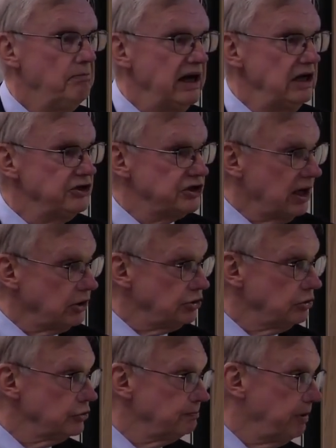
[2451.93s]
many
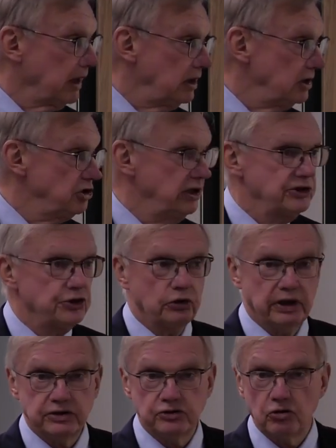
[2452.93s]
sanctions packages
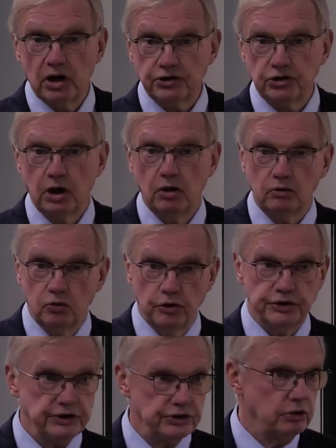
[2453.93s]
against Russia, of
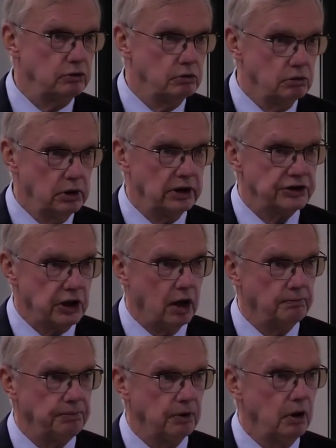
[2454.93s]
course, is an
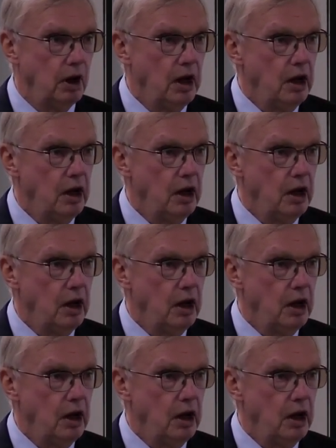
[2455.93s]
example.